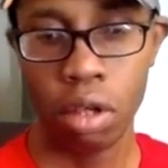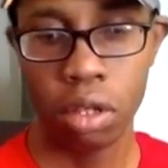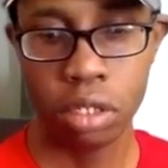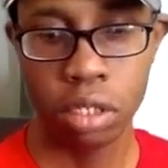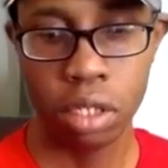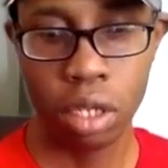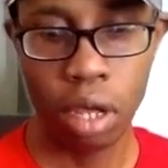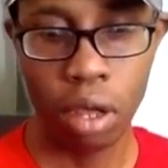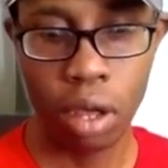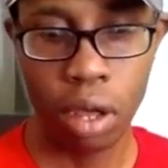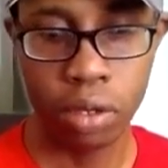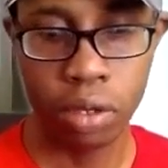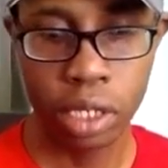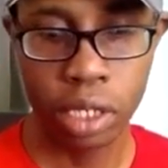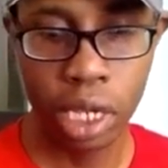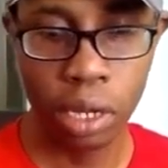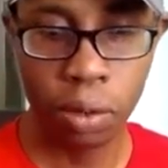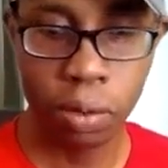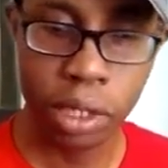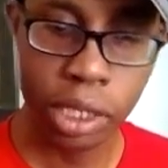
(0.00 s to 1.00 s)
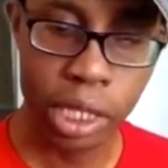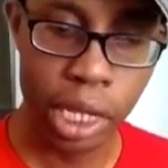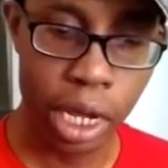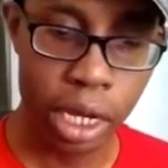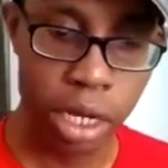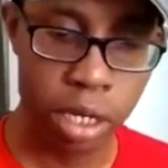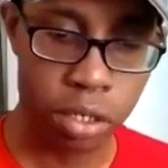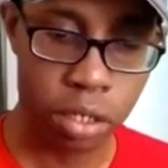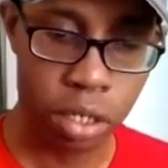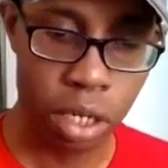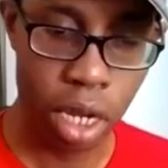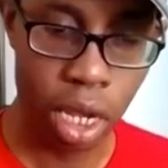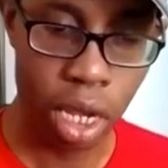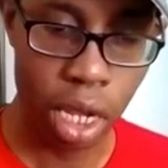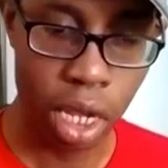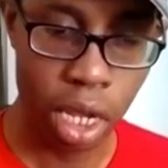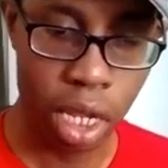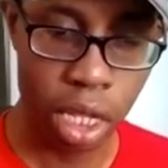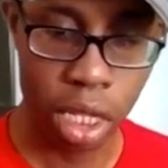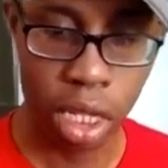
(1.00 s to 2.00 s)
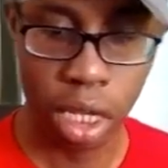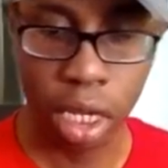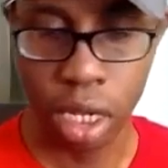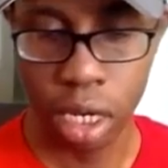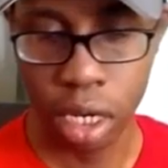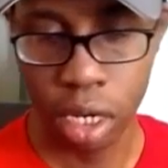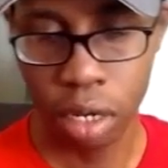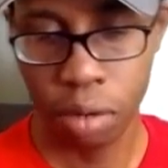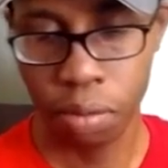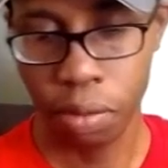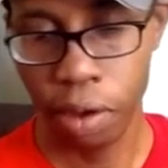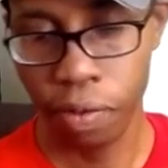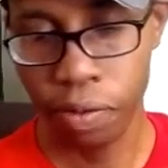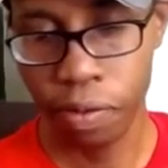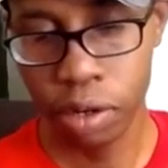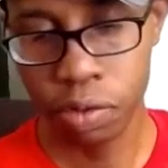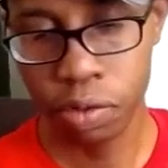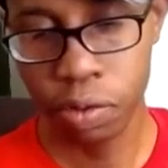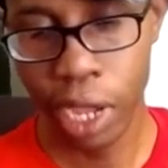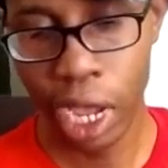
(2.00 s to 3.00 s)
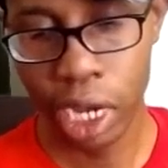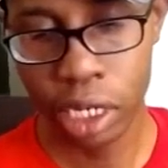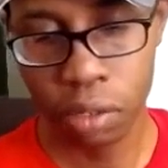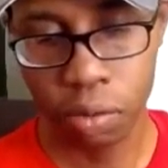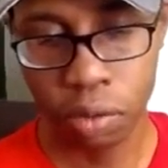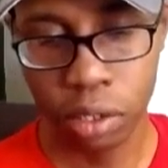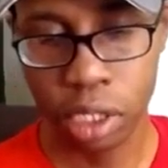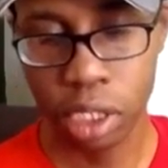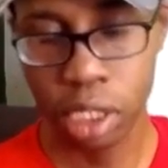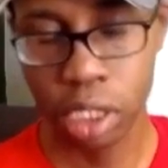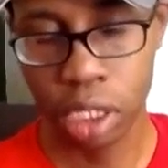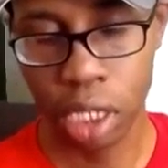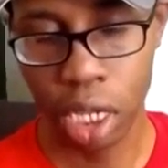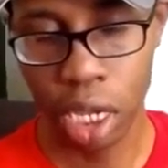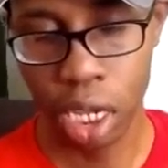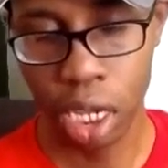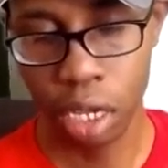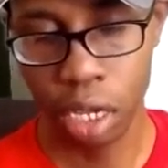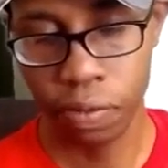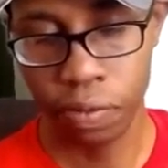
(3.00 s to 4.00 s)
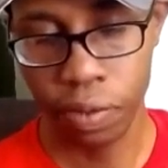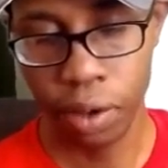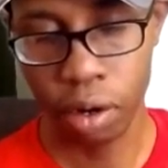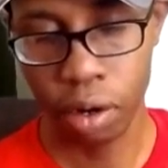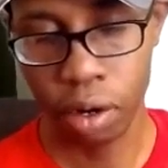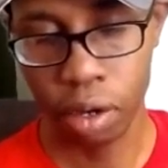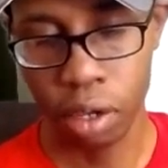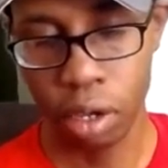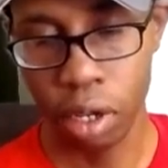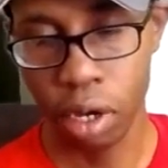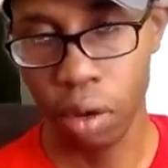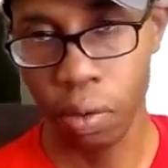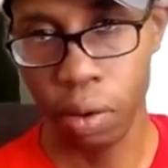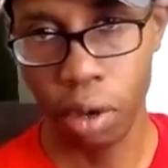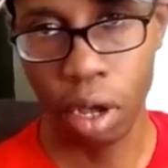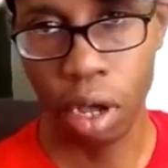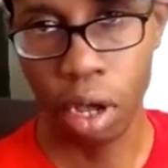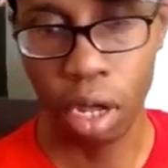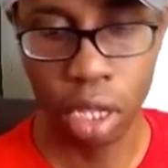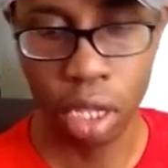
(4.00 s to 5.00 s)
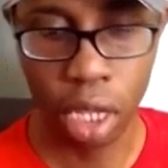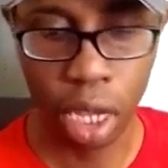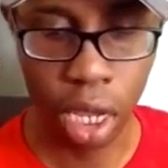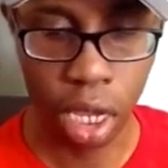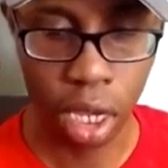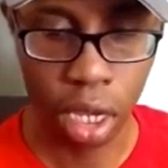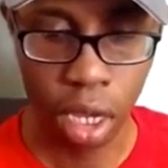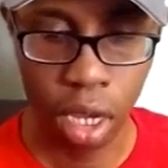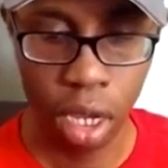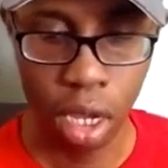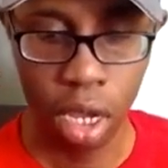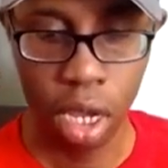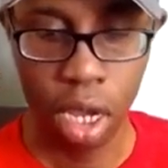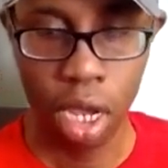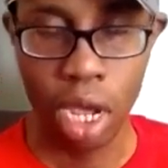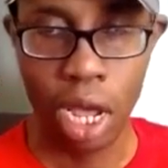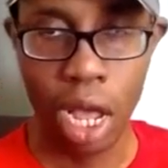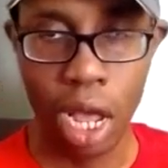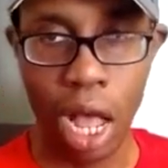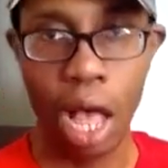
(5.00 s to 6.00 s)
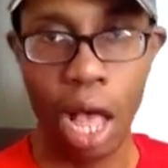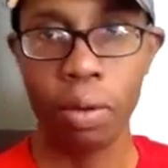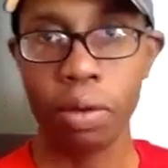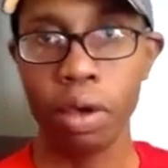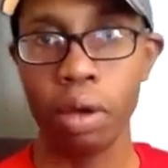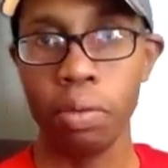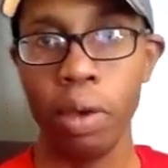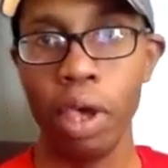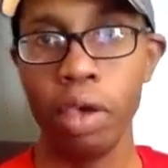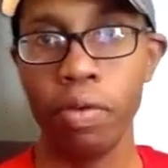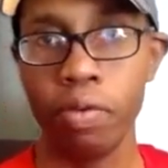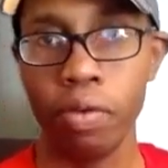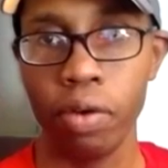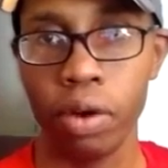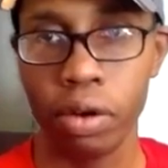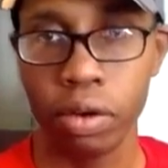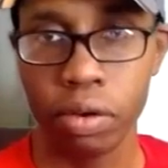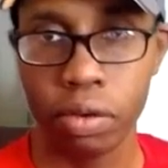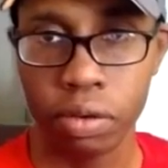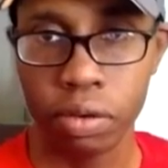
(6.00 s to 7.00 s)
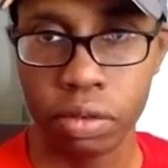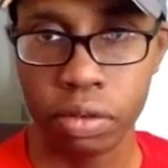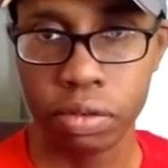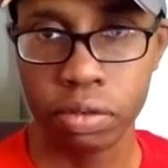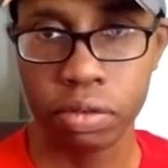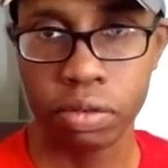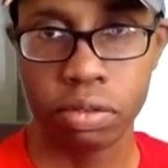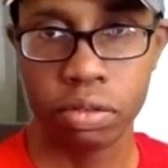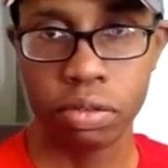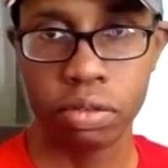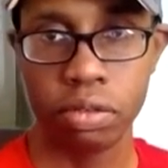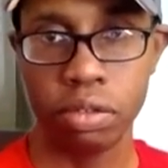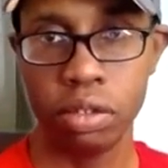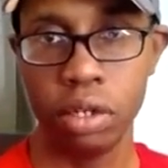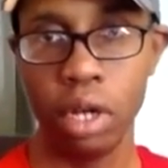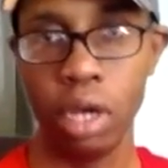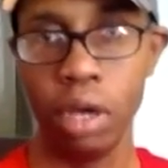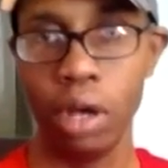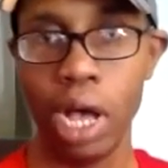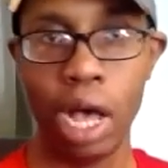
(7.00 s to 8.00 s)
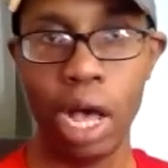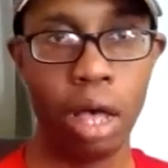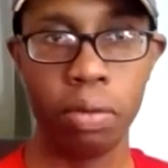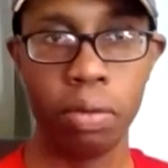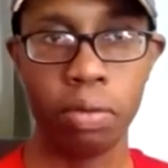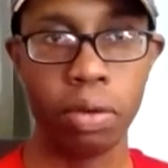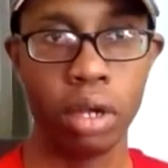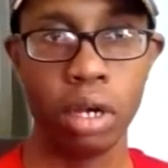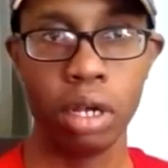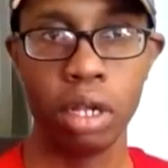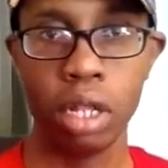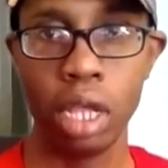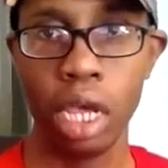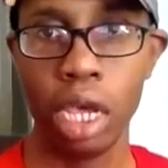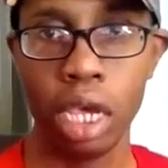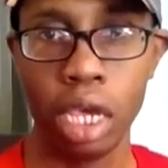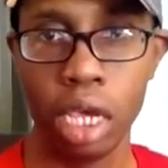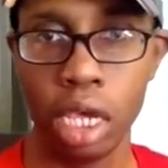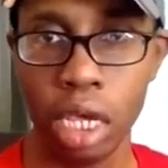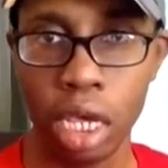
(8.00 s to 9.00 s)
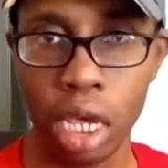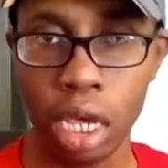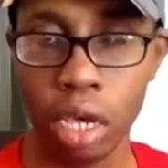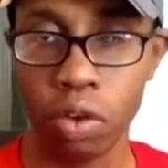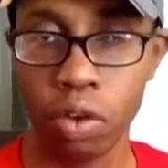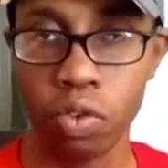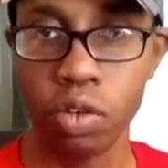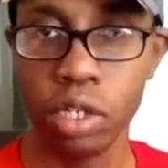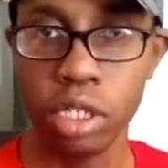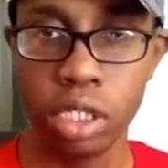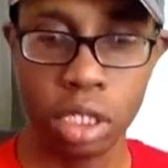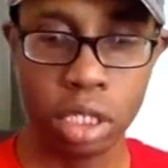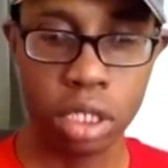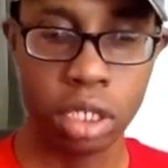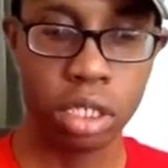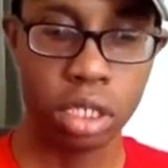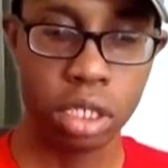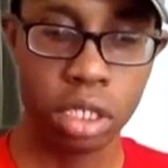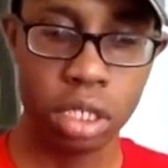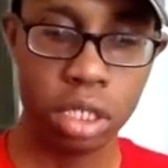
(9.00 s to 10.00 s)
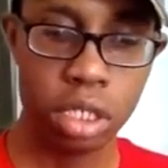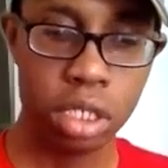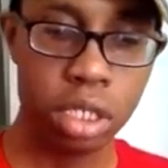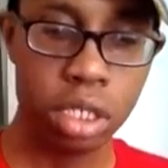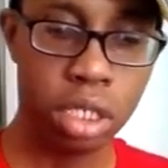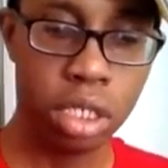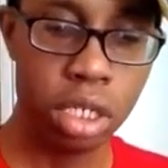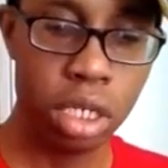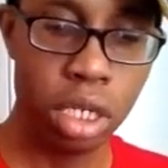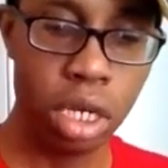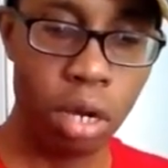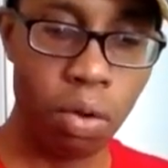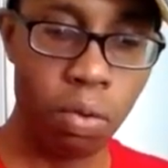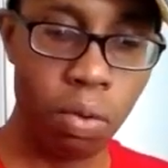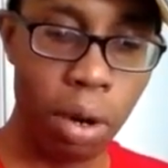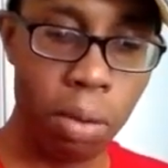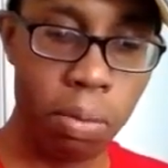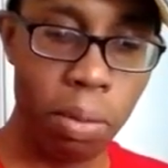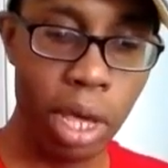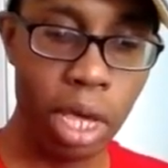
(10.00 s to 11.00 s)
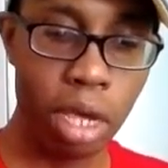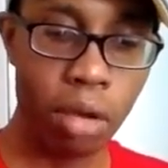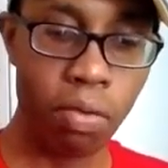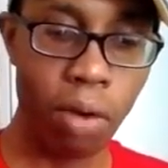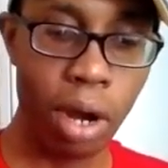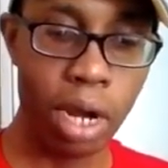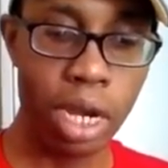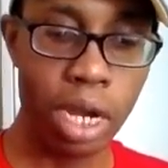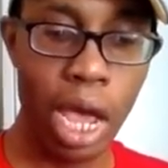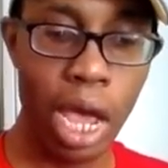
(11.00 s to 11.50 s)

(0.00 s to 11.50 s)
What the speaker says: So I was hit with that yesterday, and then my first reaction was just like fear. We all like how I'm gonna pay for it. How I'm gonna like increase, what I'm making right